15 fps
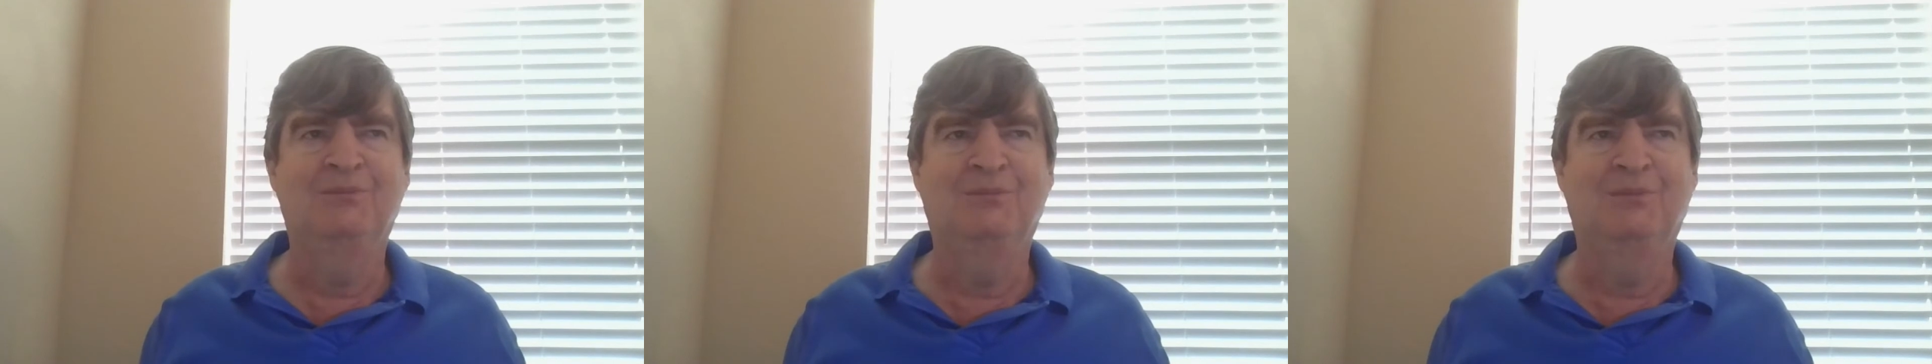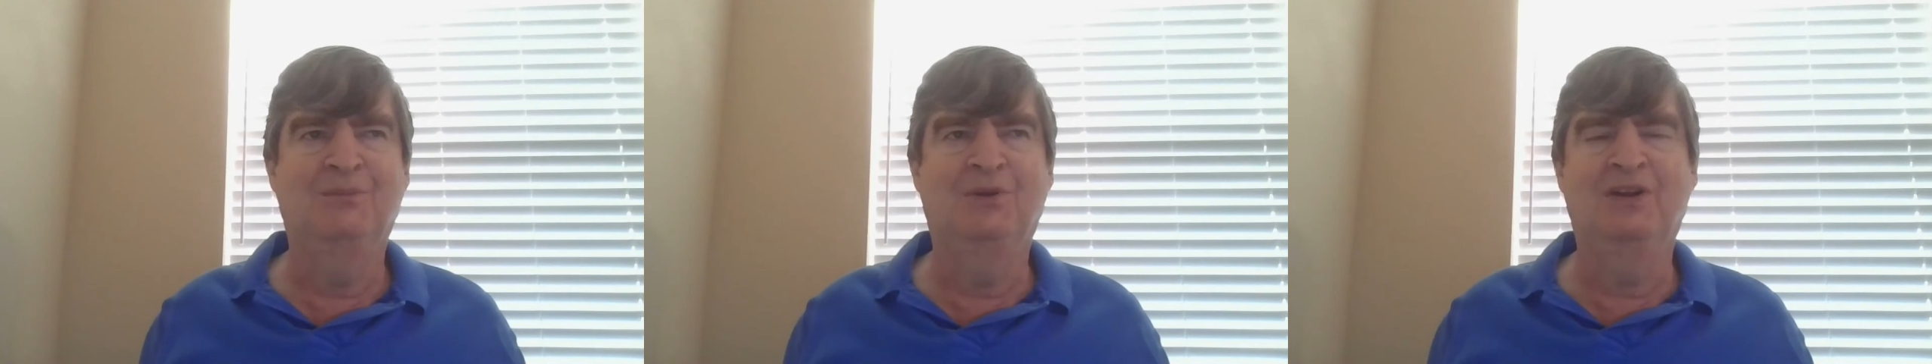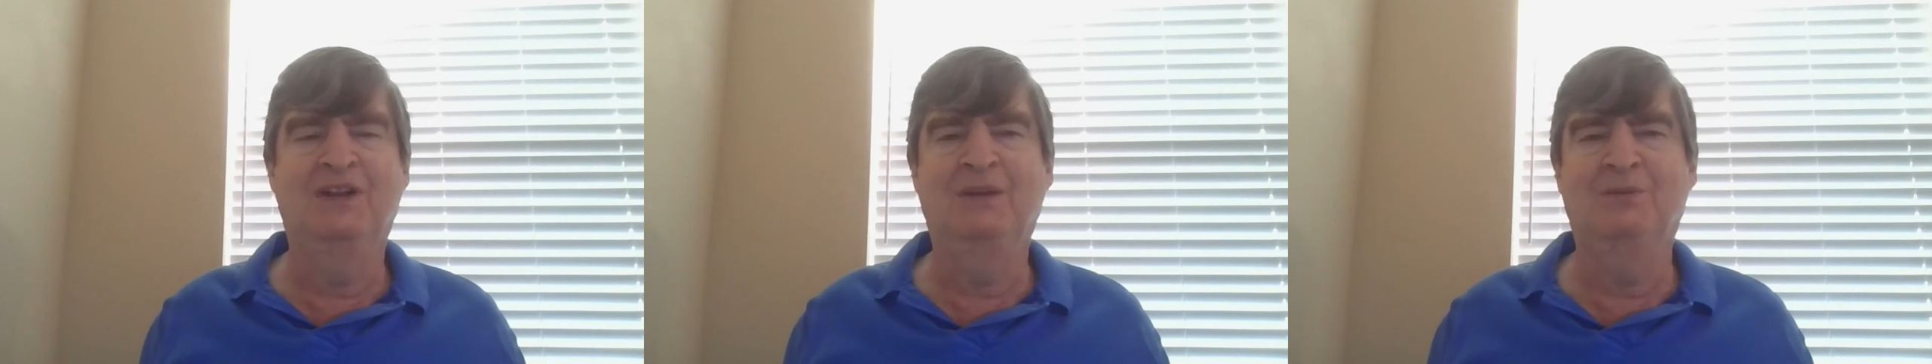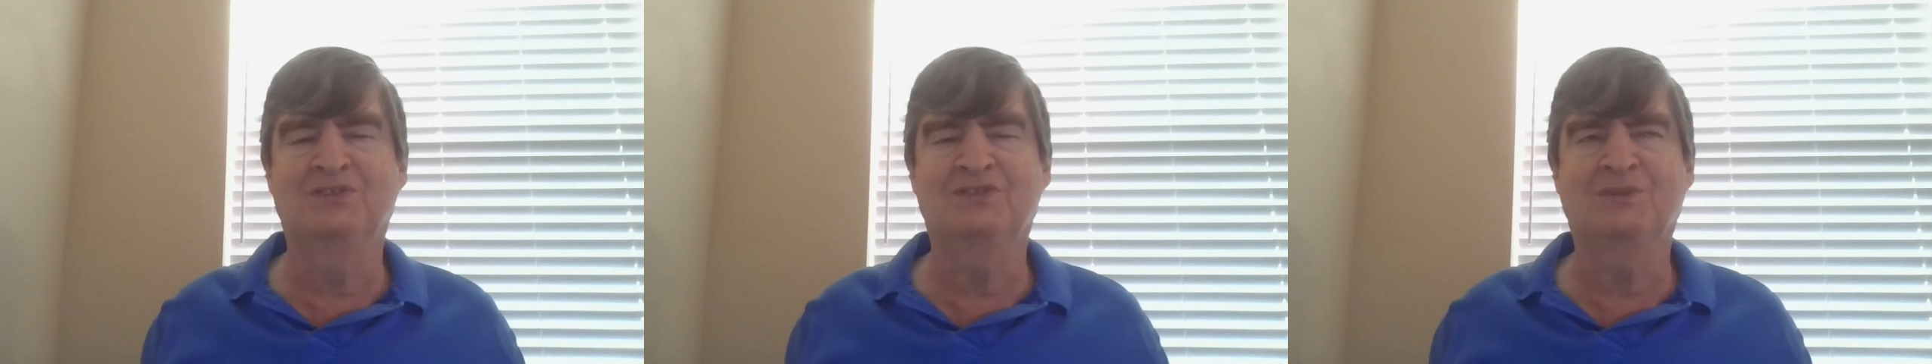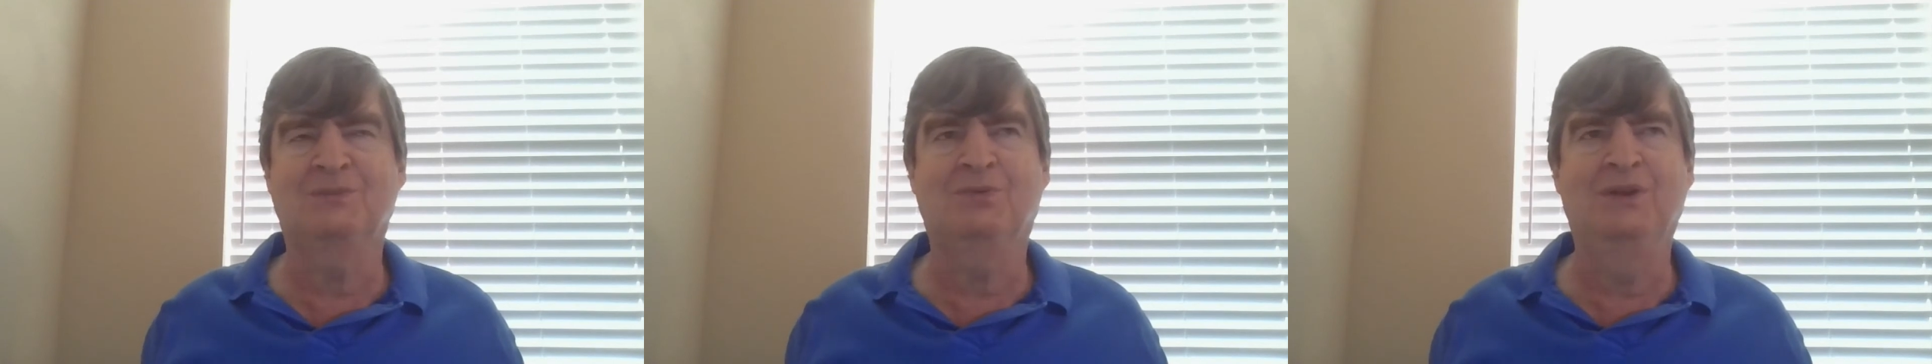monkey with
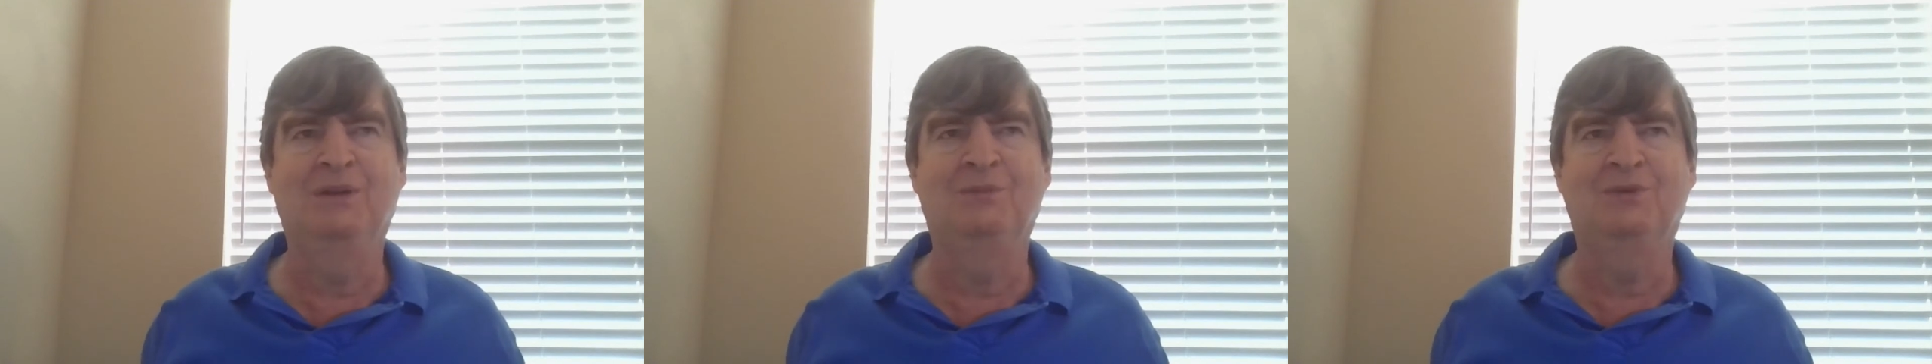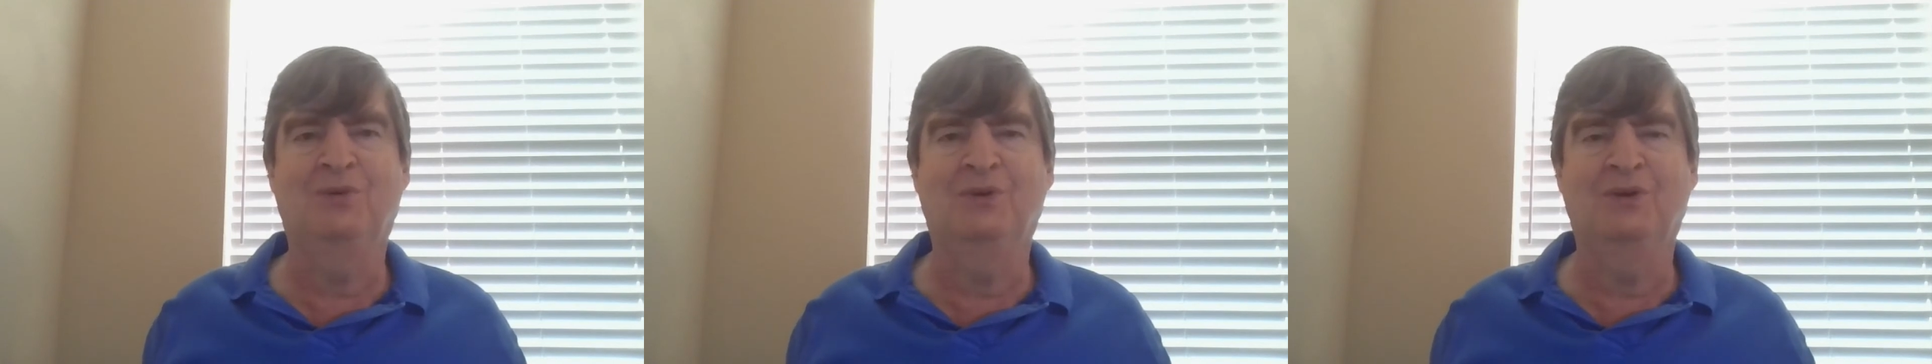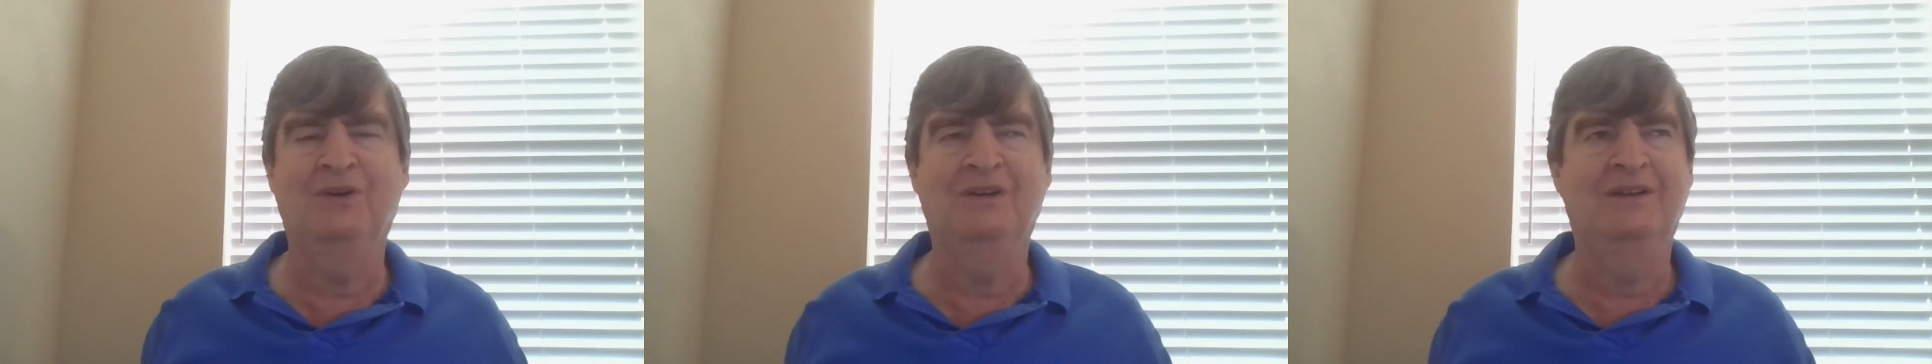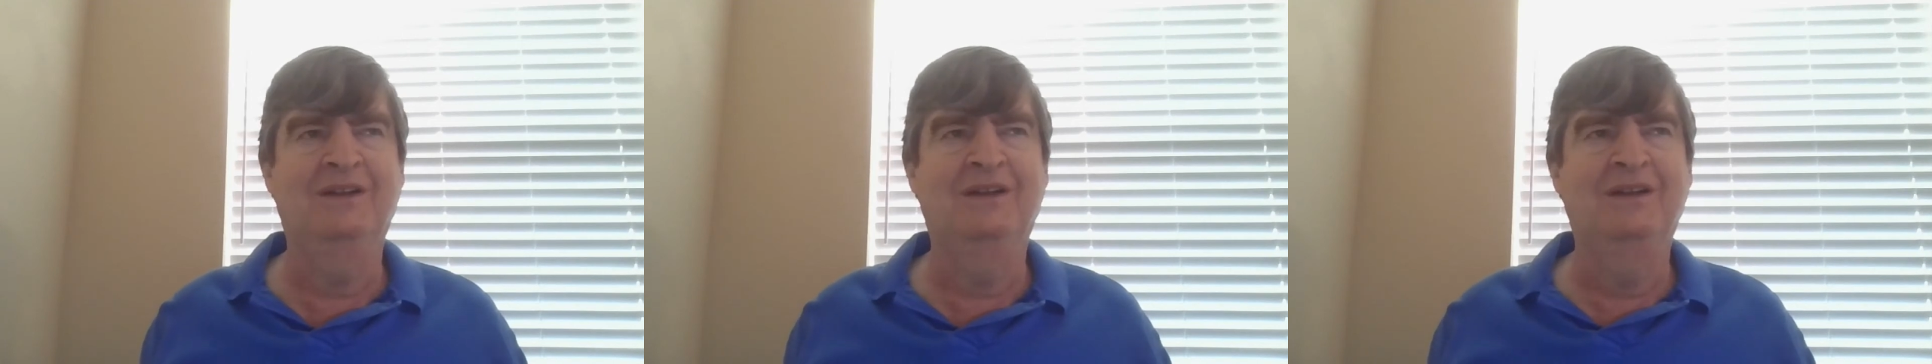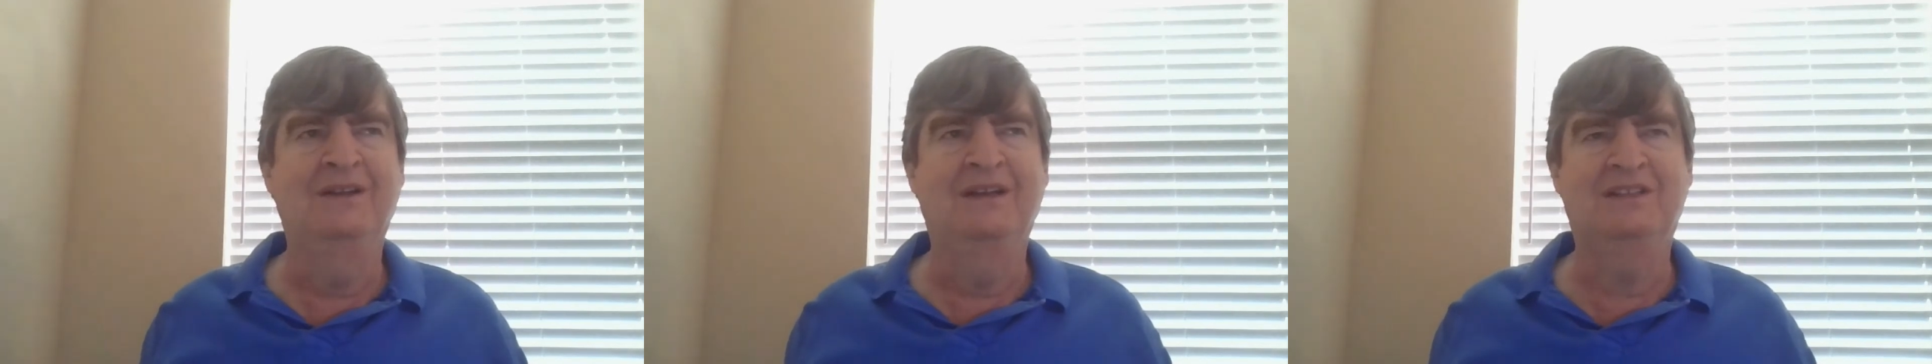the Supreme Court,
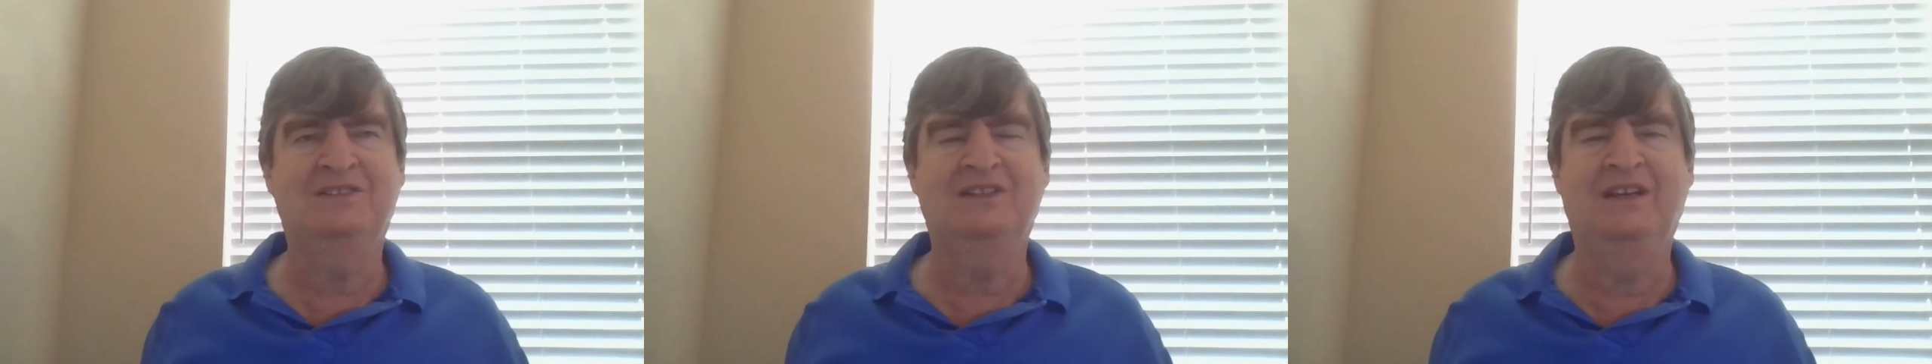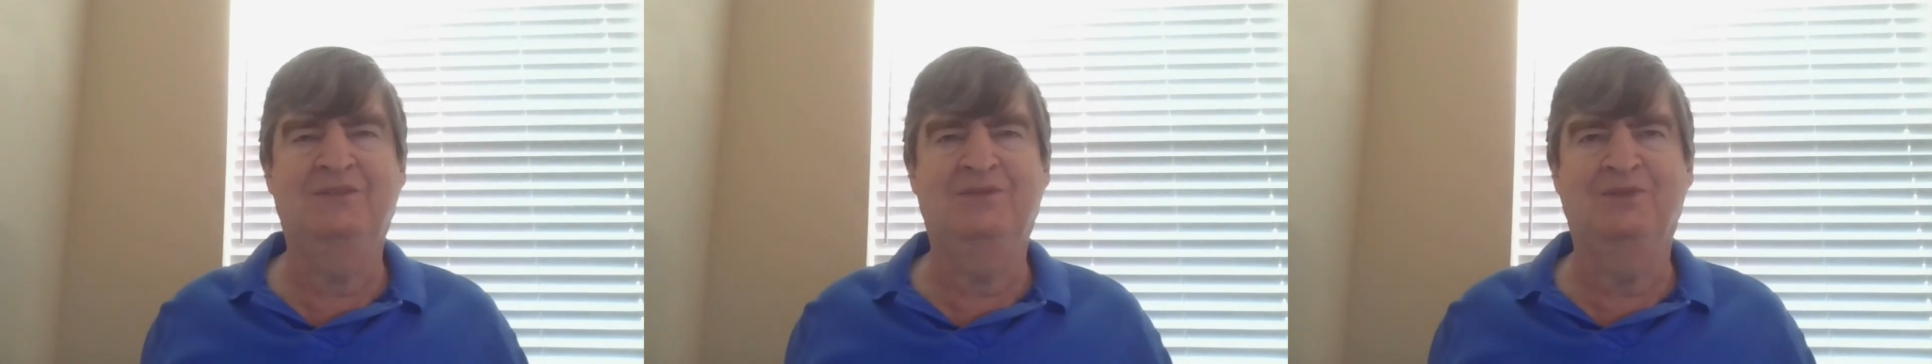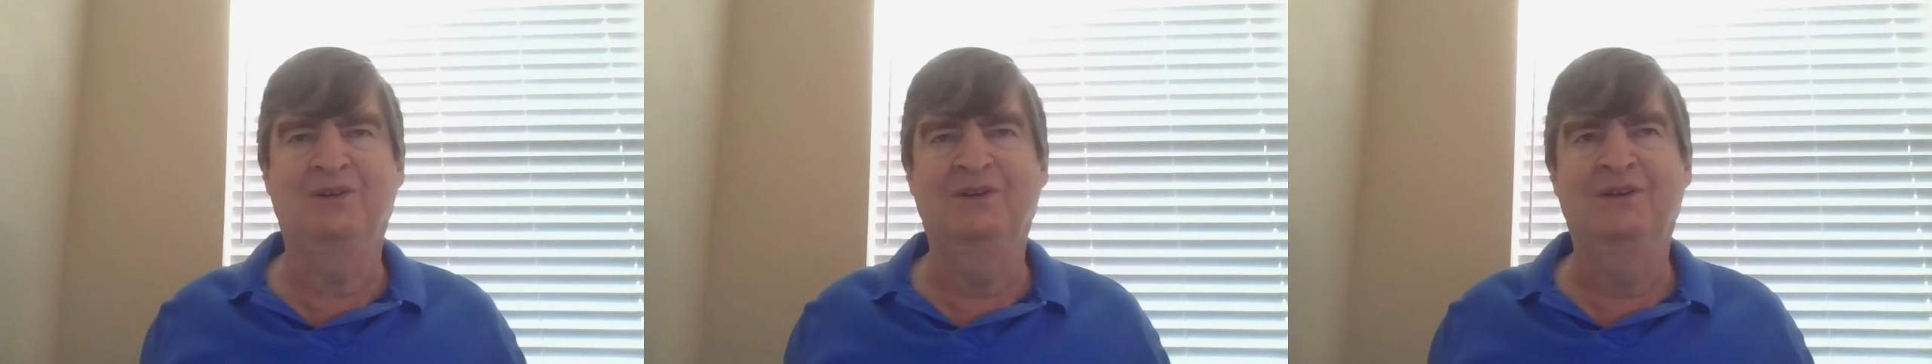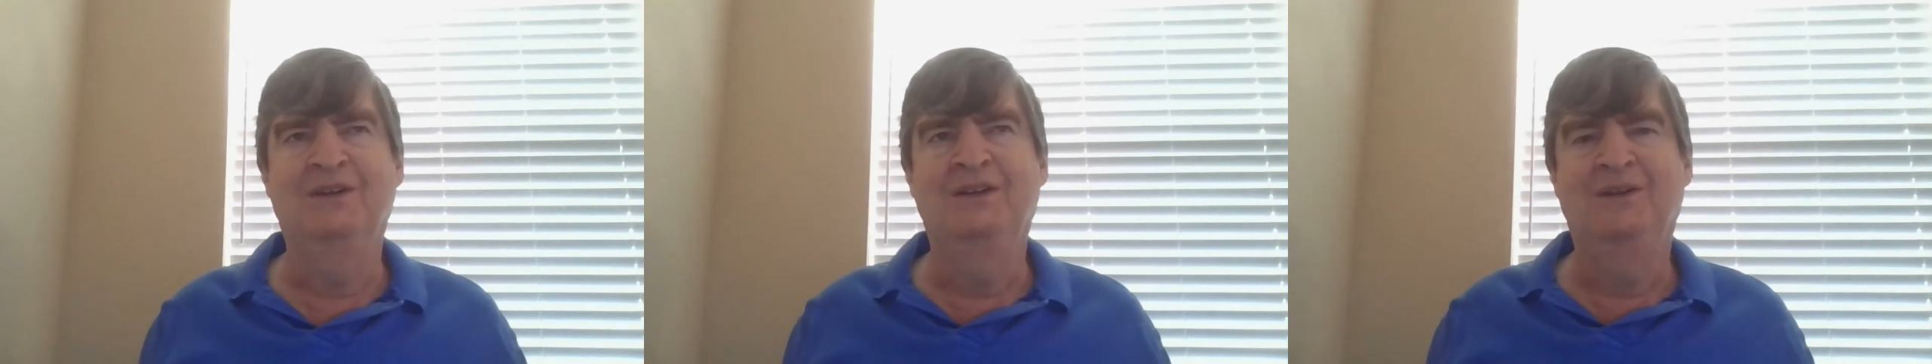etc.